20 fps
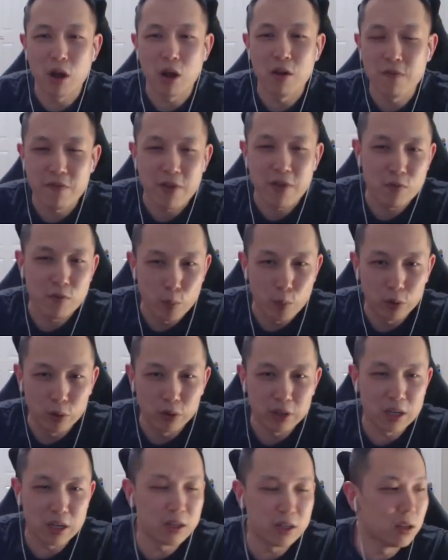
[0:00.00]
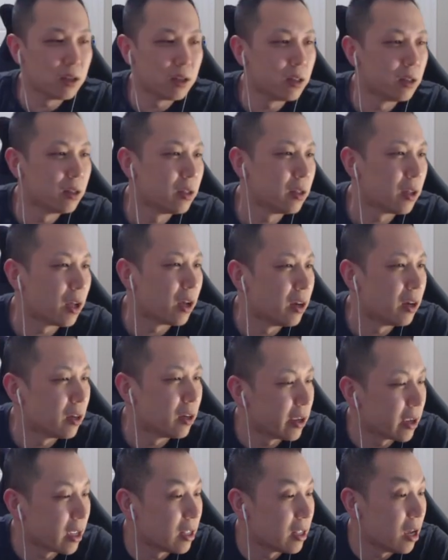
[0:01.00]
unfavorable lead
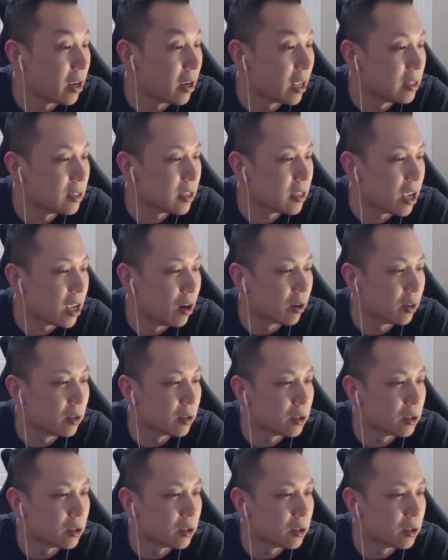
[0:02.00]
against Dialga.